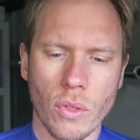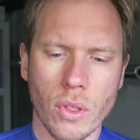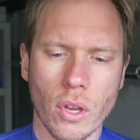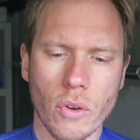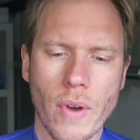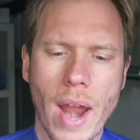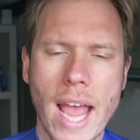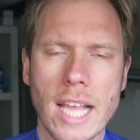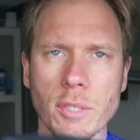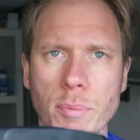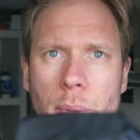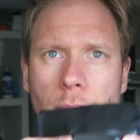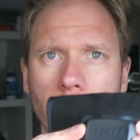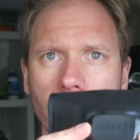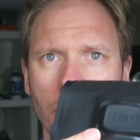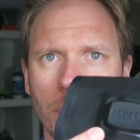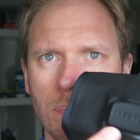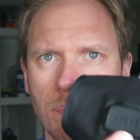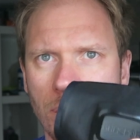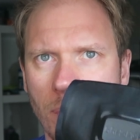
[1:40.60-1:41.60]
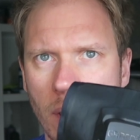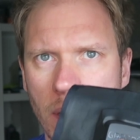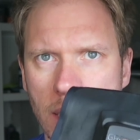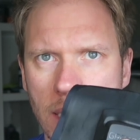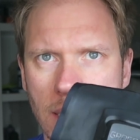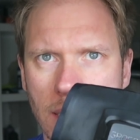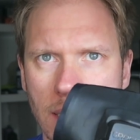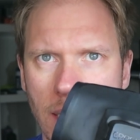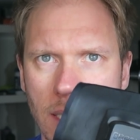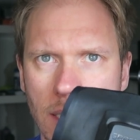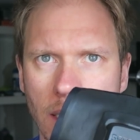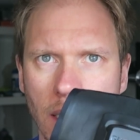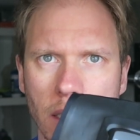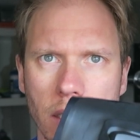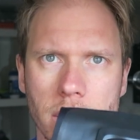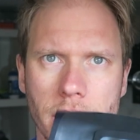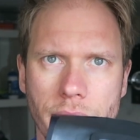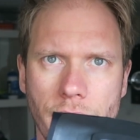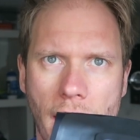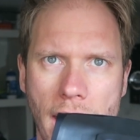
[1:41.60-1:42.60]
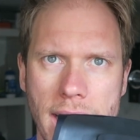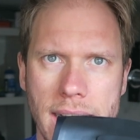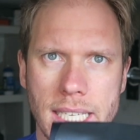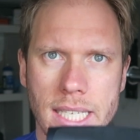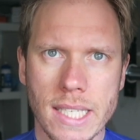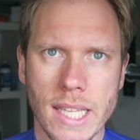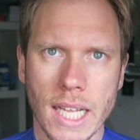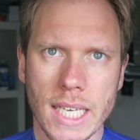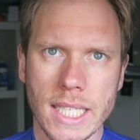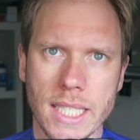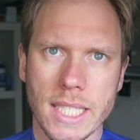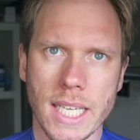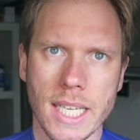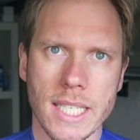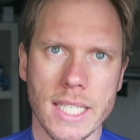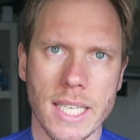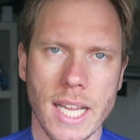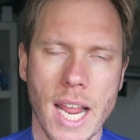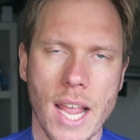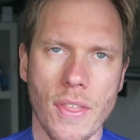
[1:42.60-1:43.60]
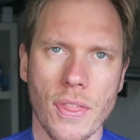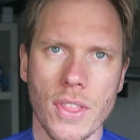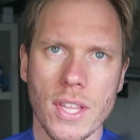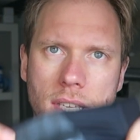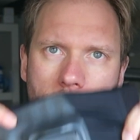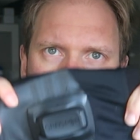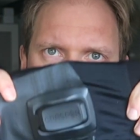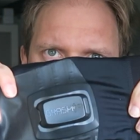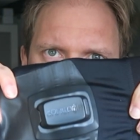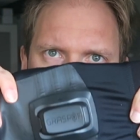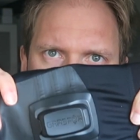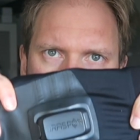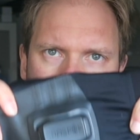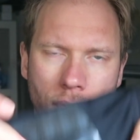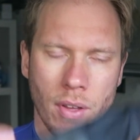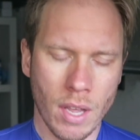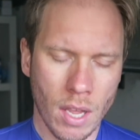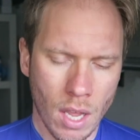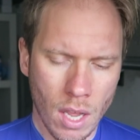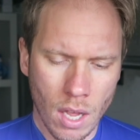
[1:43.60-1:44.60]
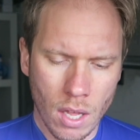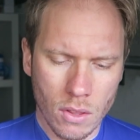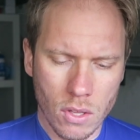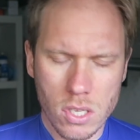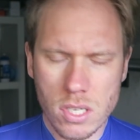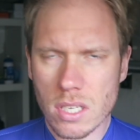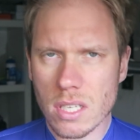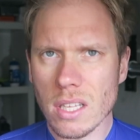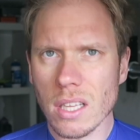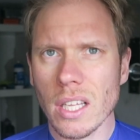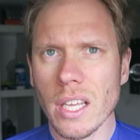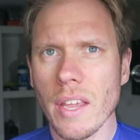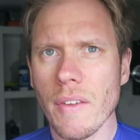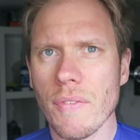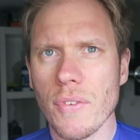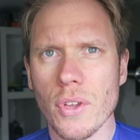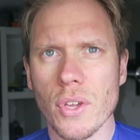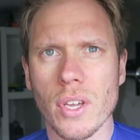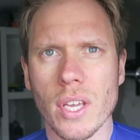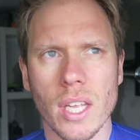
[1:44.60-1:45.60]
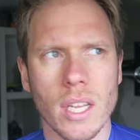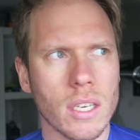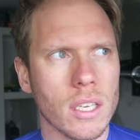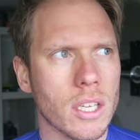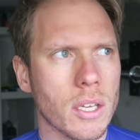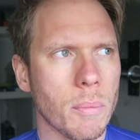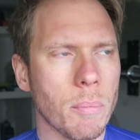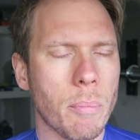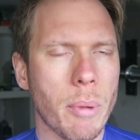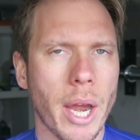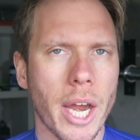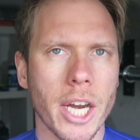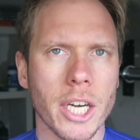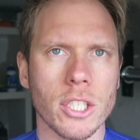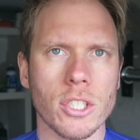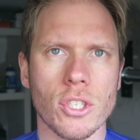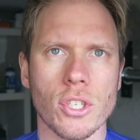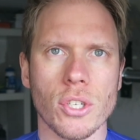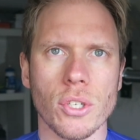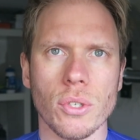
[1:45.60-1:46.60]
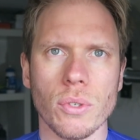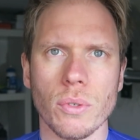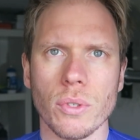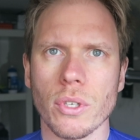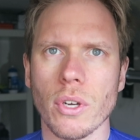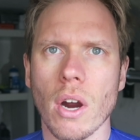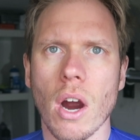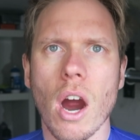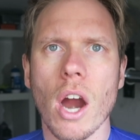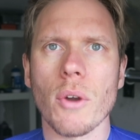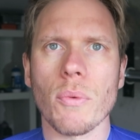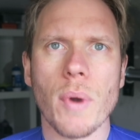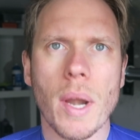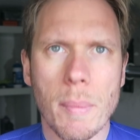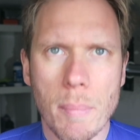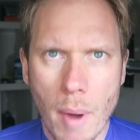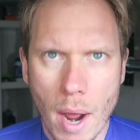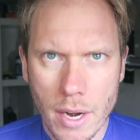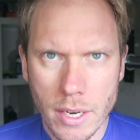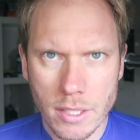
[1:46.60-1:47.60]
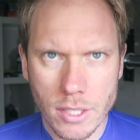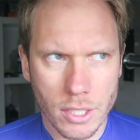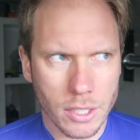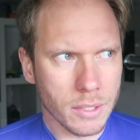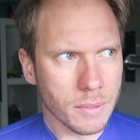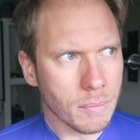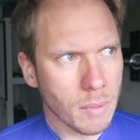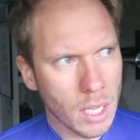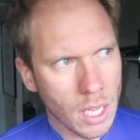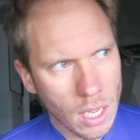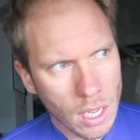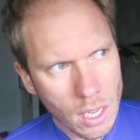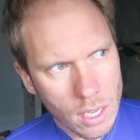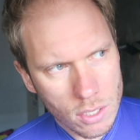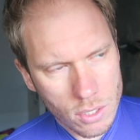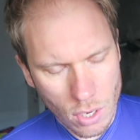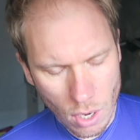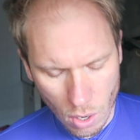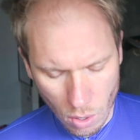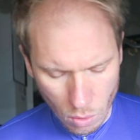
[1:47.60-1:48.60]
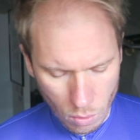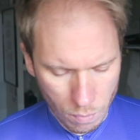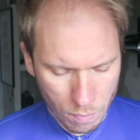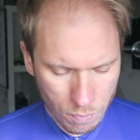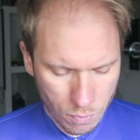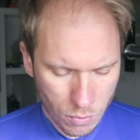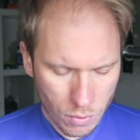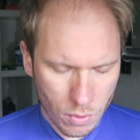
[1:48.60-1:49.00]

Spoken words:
the Graspor is this little device that sits in the sleeve. The sleeve you can compare to your heart rate monitor. So